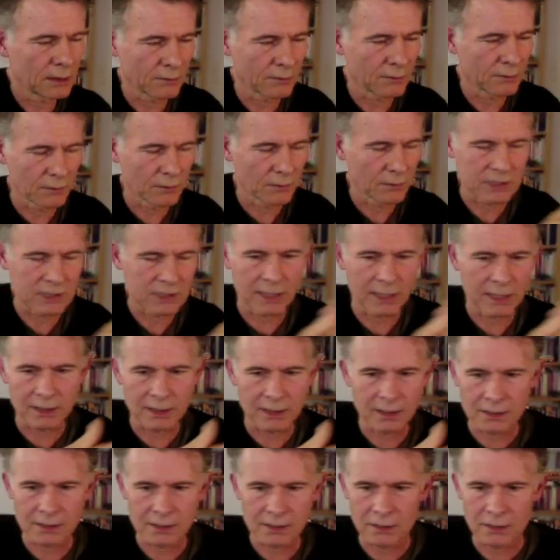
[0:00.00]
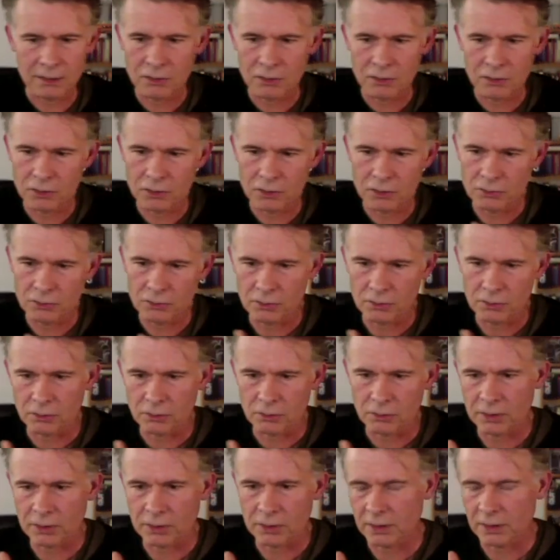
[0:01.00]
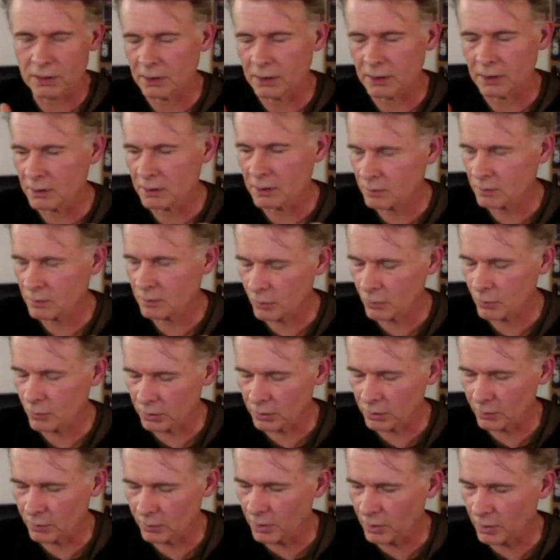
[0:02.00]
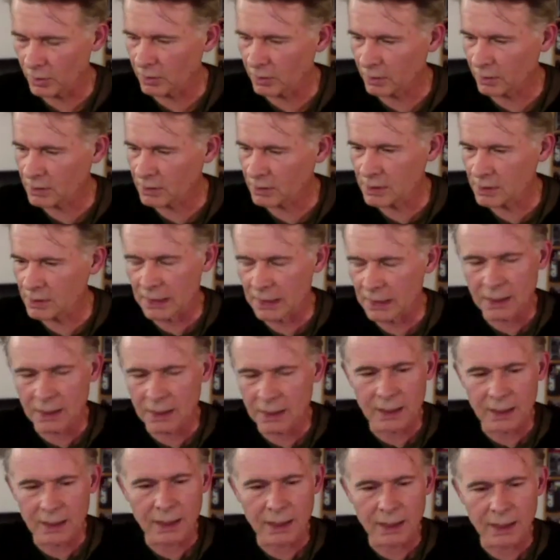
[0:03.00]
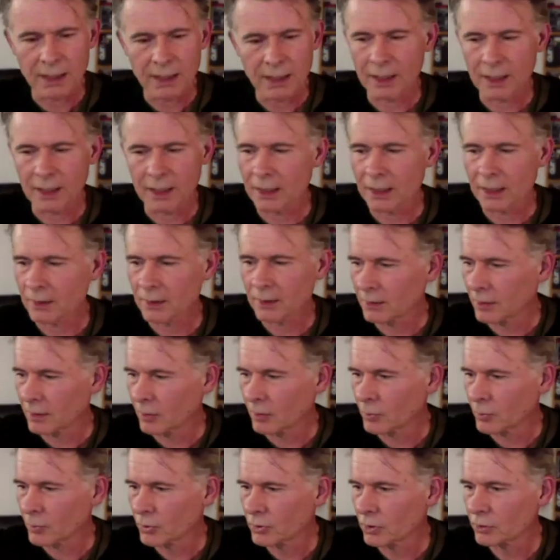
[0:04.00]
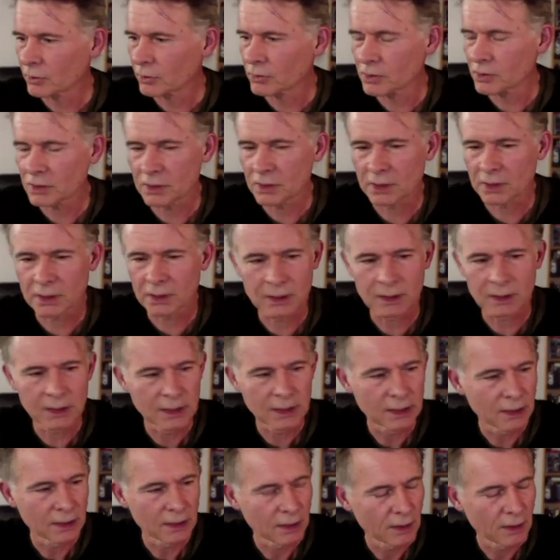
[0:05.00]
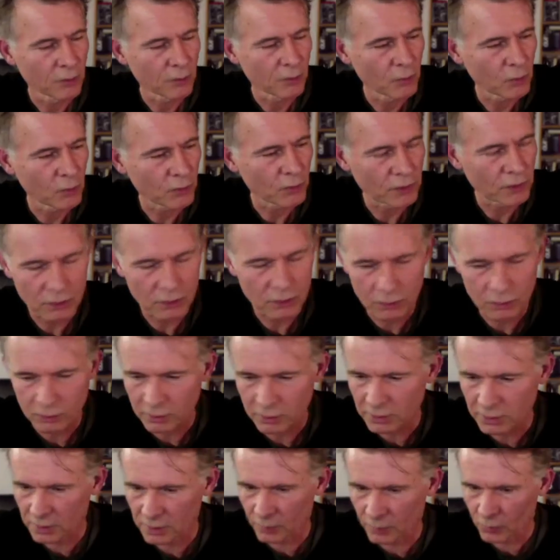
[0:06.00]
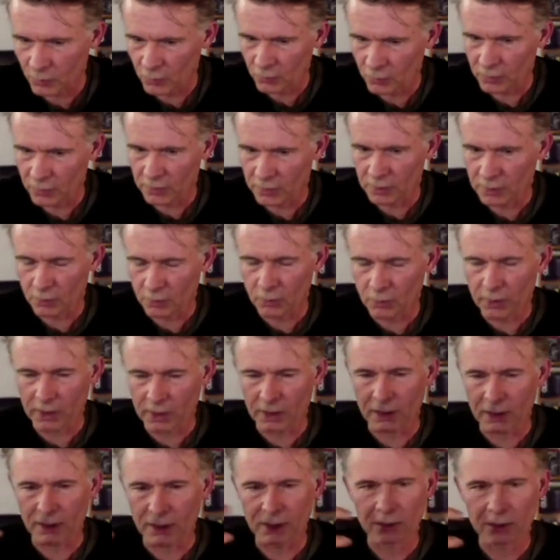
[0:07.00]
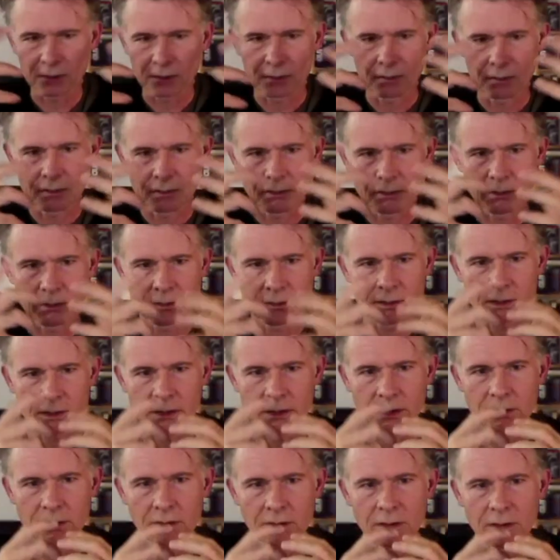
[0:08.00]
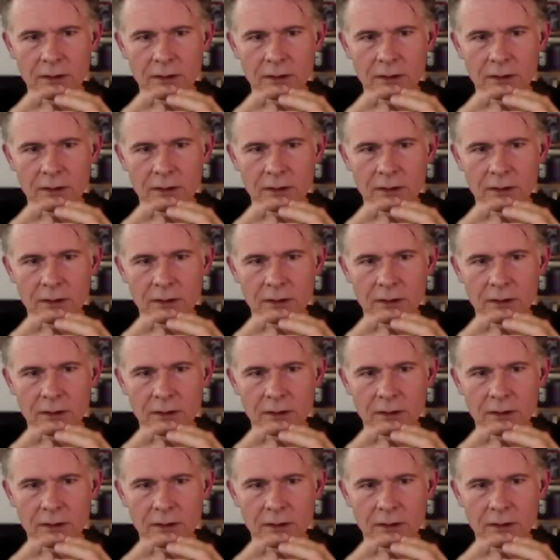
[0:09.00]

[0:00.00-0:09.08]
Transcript: cells, tissues, organs, body parts, and approaching, moving towards and moving away in